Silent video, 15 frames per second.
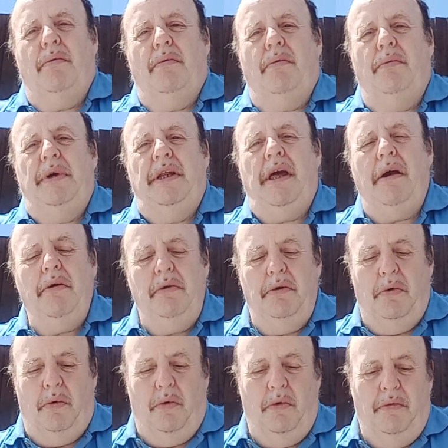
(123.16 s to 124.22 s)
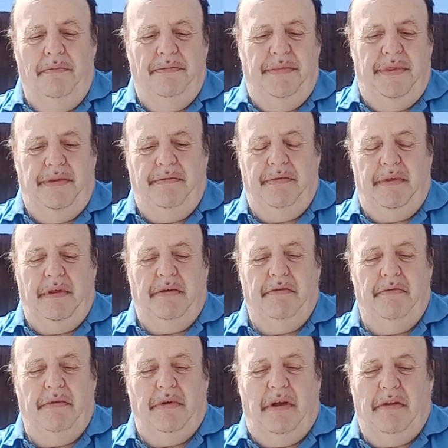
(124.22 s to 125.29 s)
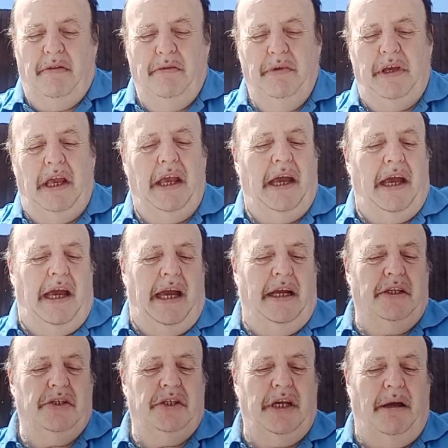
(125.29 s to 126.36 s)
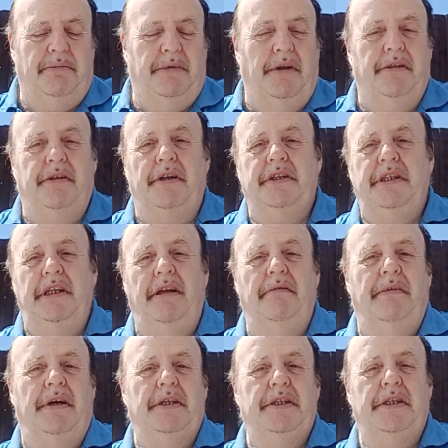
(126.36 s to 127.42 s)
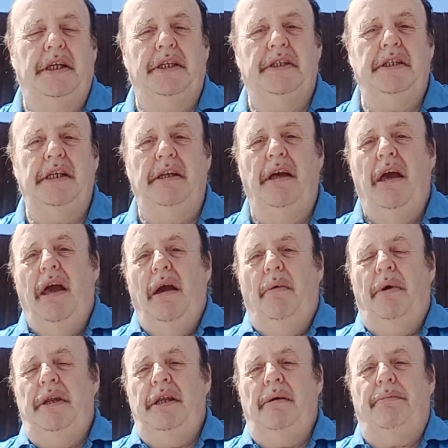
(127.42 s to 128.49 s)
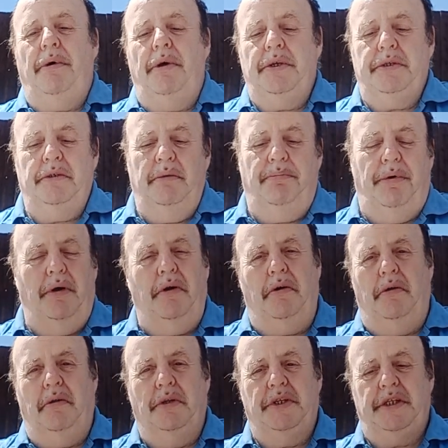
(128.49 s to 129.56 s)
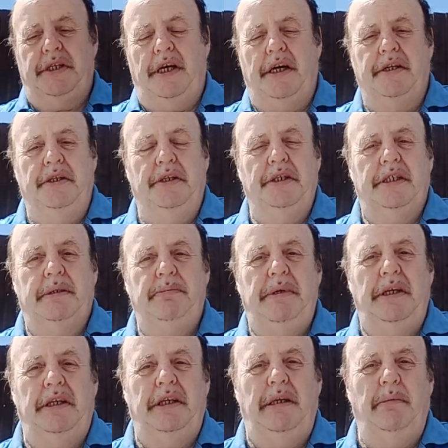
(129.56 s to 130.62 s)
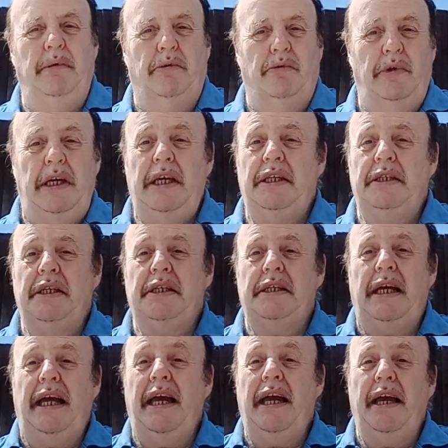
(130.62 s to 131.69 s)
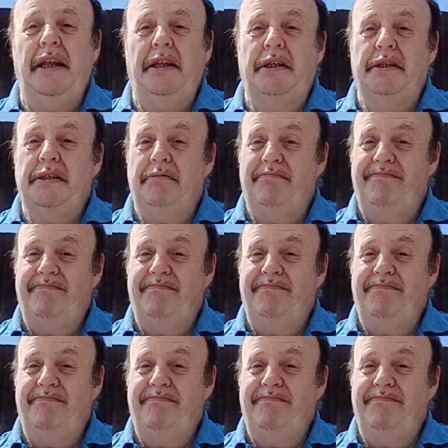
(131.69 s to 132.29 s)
we now know, looking at Acts chapter 13 and verse 16, when the Apostle Paul started to speak, he would raise his hand.